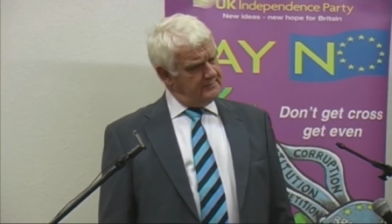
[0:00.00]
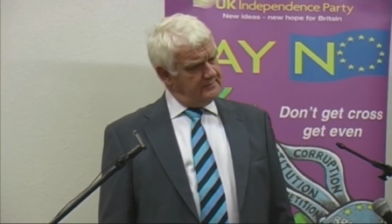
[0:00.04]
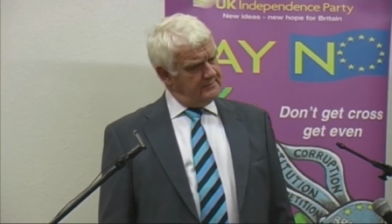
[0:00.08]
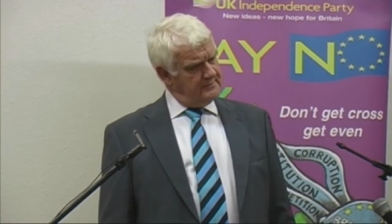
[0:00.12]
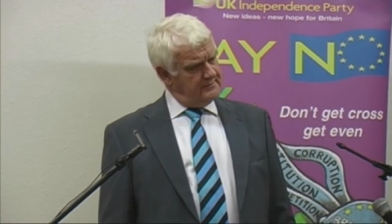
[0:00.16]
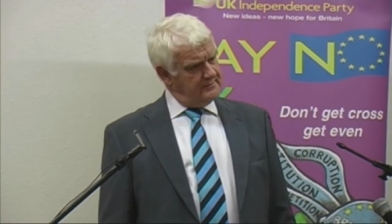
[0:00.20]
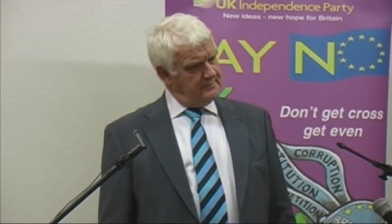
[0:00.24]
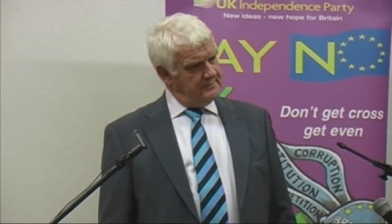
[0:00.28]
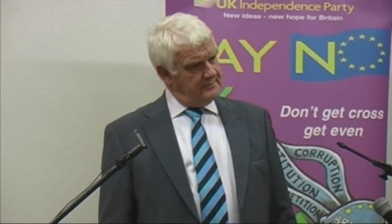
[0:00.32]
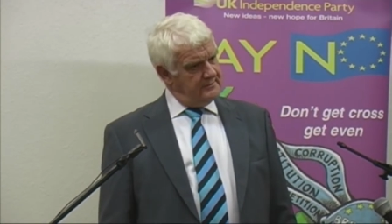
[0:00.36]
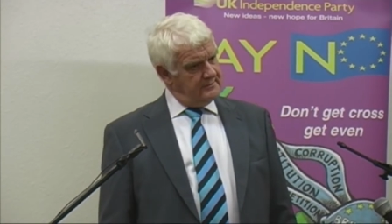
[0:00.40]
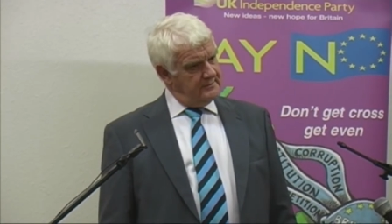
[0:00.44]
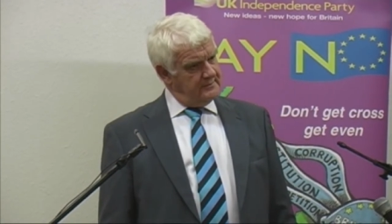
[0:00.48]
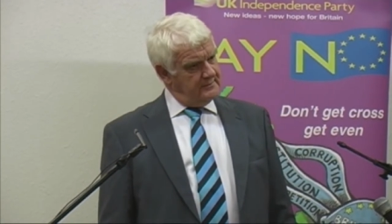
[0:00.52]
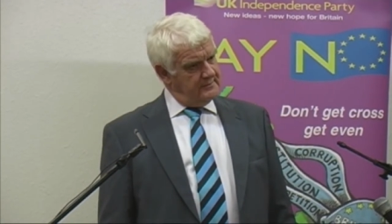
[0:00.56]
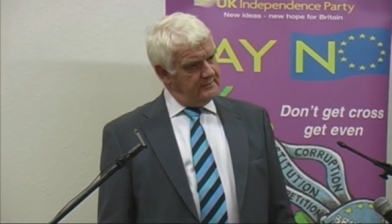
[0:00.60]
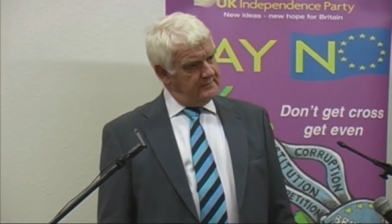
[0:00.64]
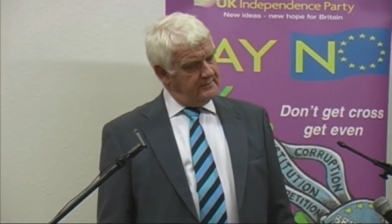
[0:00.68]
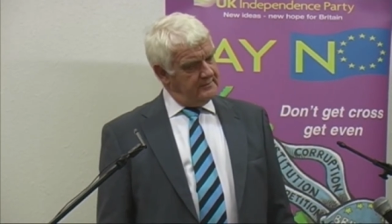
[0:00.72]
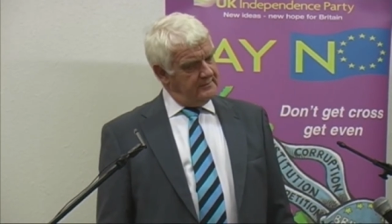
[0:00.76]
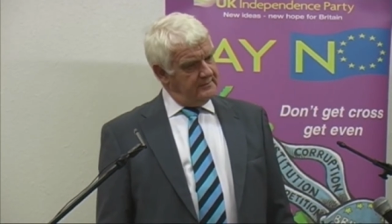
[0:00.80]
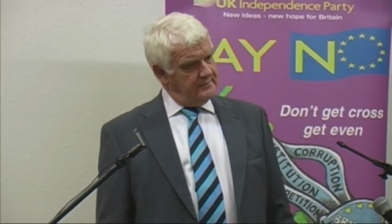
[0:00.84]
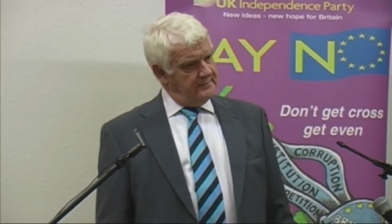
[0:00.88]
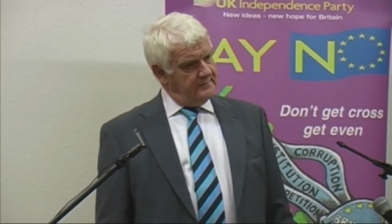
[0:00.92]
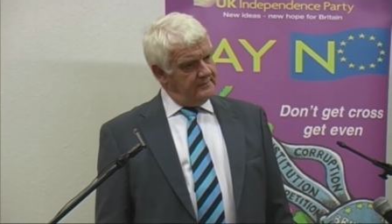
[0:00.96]
The countries that
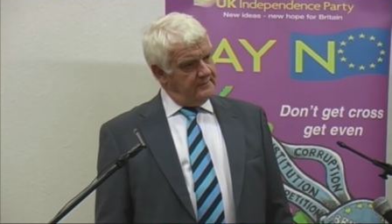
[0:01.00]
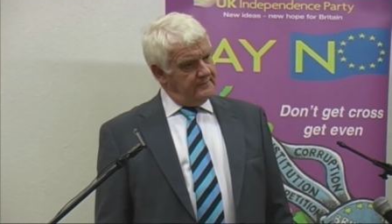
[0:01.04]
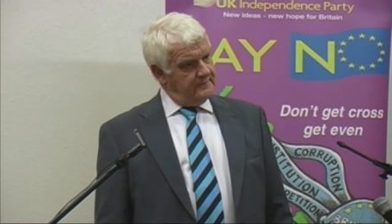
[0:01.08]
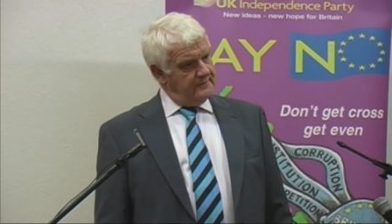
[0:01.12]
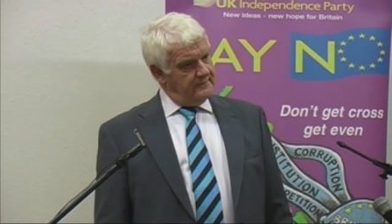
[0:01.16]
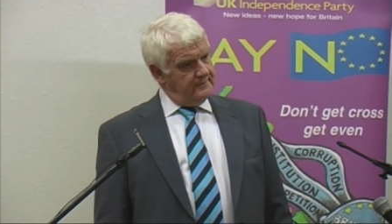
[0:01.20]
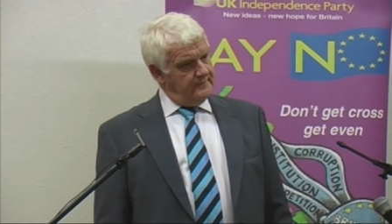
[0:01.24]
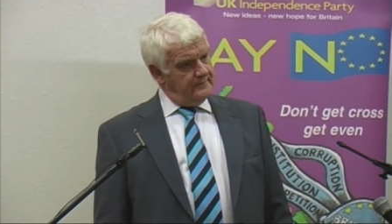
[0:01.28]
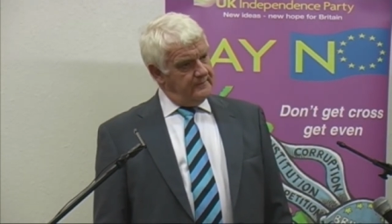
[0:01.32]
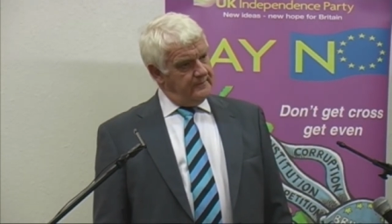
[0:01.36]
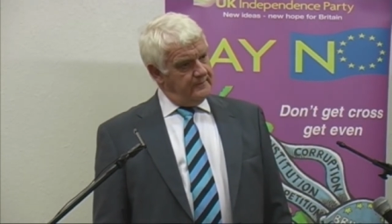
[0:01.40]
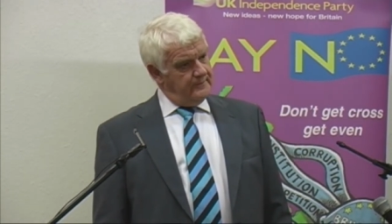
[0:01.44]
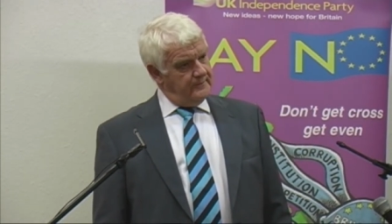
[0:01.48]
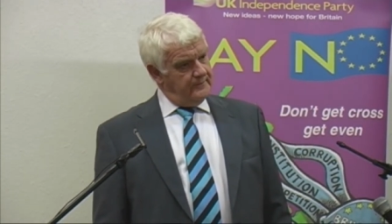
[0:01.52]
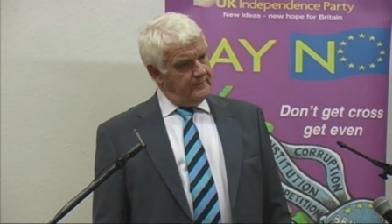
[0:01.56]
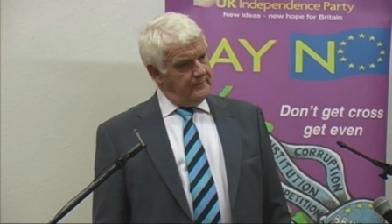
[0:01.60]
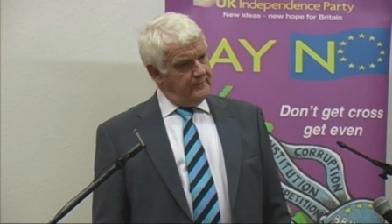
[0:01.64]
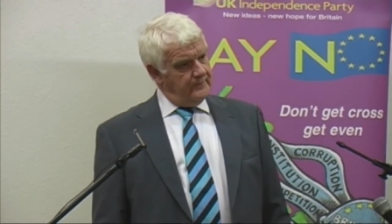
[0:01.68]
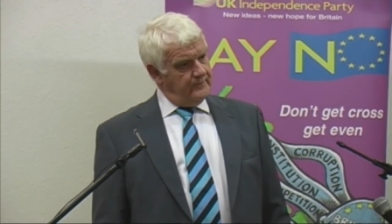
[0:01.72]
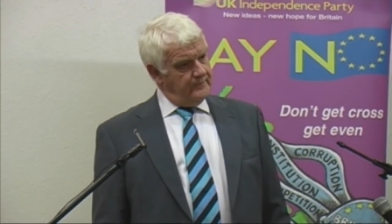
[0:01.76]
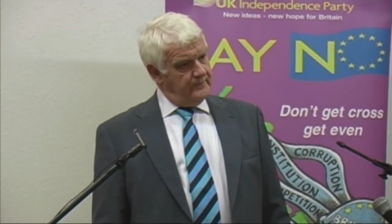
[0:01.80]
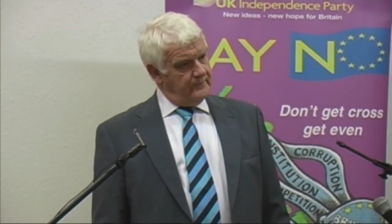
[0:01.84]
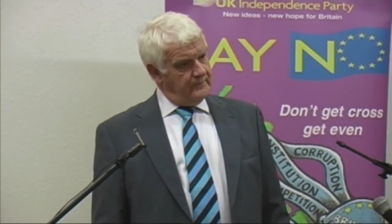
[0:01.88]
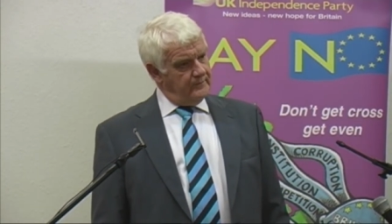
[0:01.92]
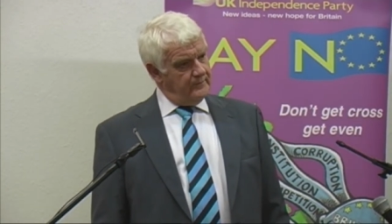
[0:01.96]
do not comply,
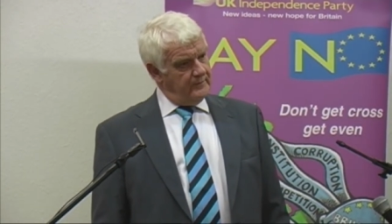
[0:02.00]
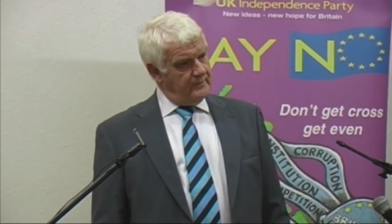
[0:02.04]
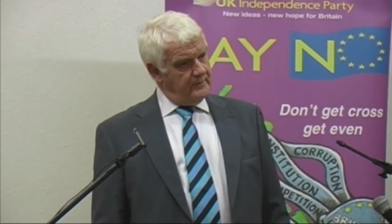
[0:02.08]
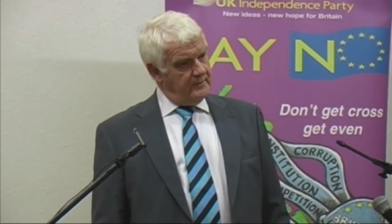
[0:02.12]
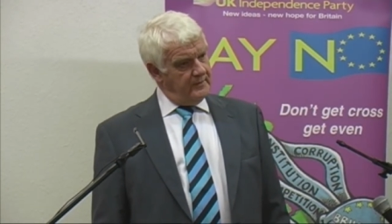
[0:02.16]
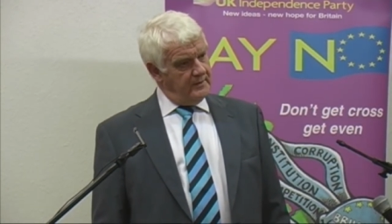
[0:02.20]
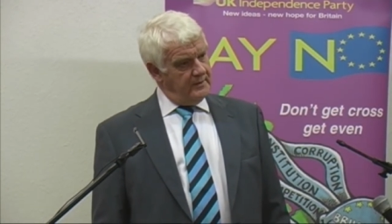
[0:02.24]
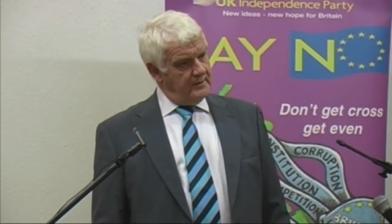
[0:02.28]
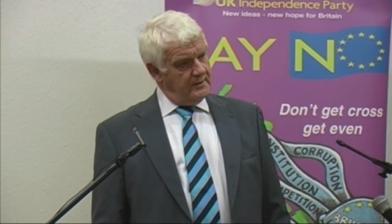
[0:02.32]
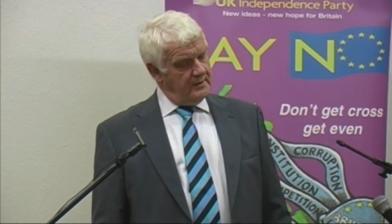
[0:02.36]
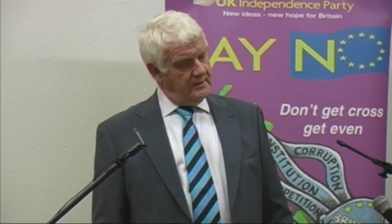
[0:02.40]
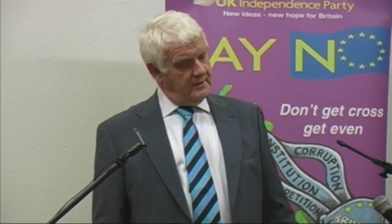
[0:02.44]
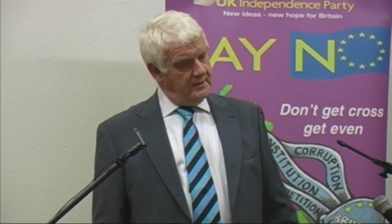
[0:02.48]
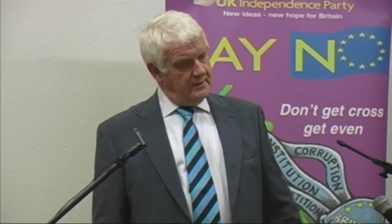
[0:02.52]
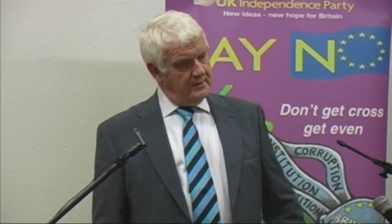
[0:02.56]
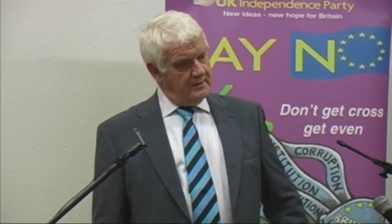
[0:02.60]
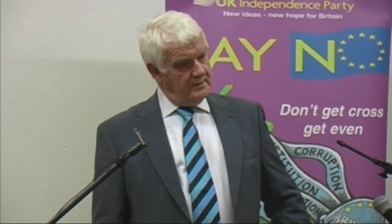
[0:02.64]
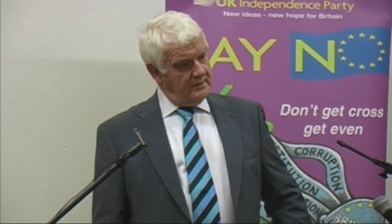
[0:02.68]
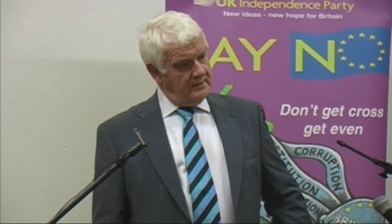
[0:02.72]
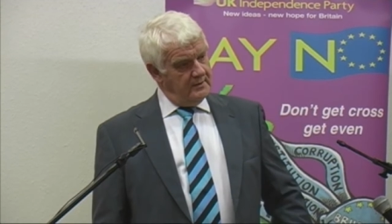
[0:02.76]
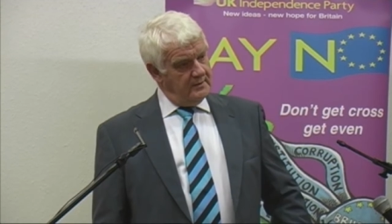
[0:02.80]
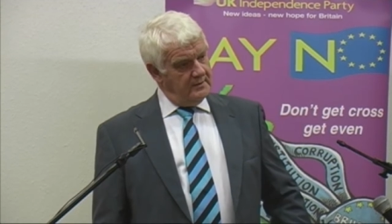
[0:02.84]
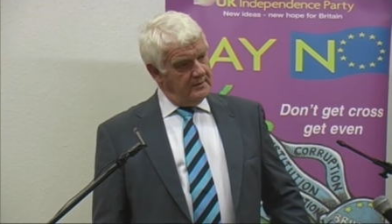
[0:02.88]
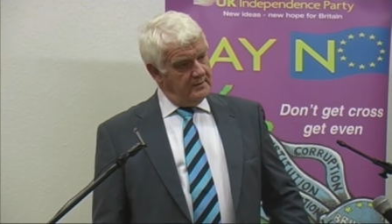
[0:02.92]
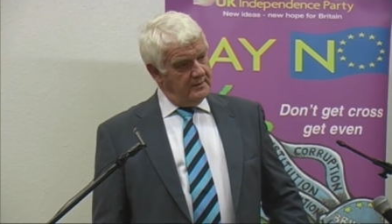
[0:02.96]
all they get is a slap on
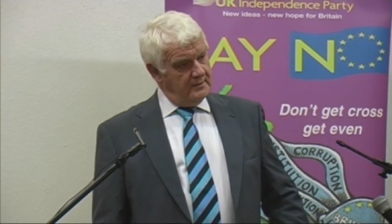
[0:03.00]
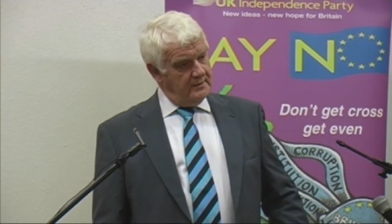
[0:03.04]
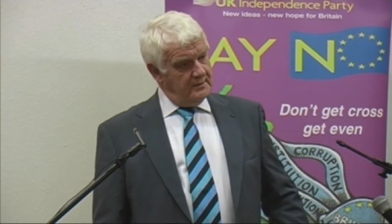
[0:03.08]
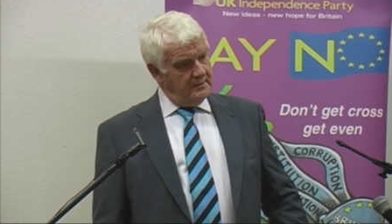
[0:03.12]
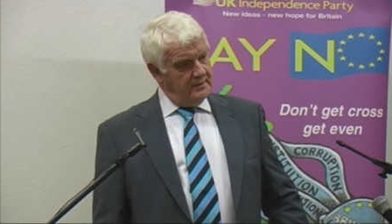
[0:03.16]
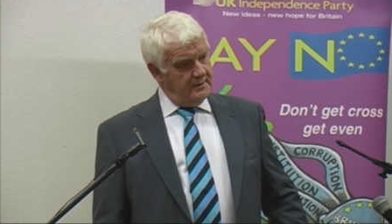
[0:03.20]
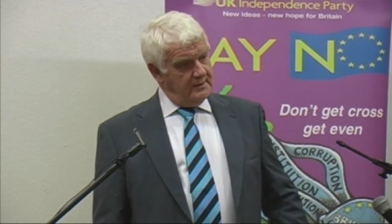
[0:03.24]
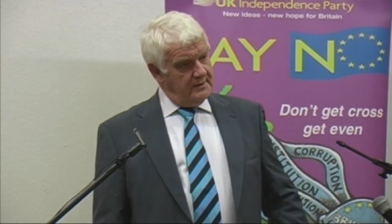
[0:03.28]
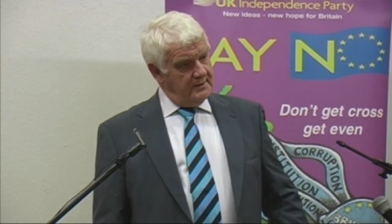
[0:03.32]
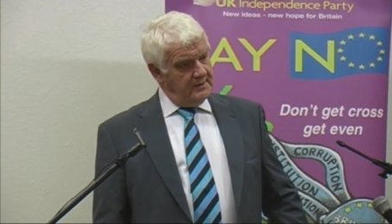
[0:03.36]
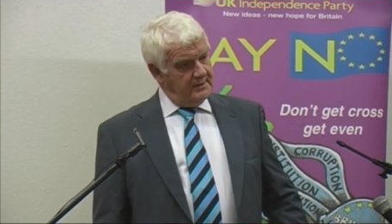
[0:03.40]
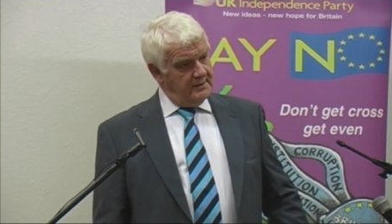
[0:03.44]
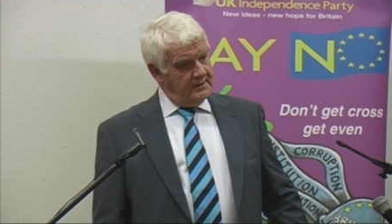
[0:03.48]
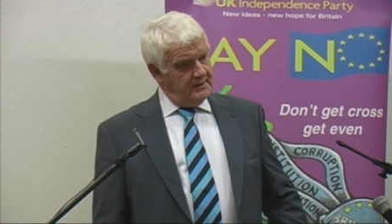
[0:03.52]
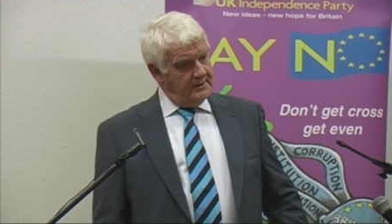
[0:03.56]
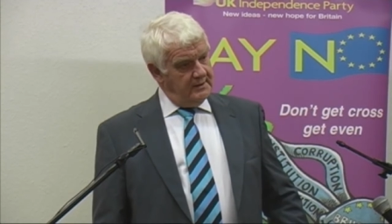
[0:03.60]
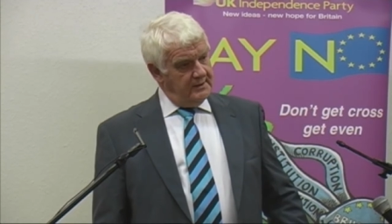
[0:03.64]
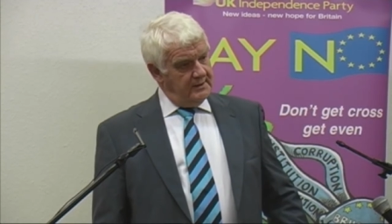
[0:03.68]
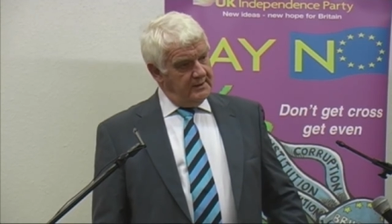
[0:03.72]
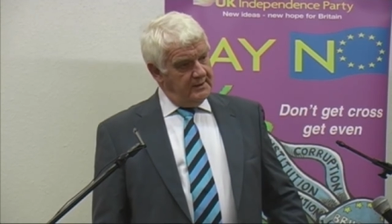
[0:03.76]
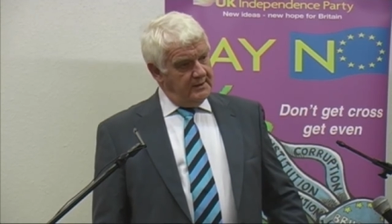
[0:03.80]
the wrist and do what they like.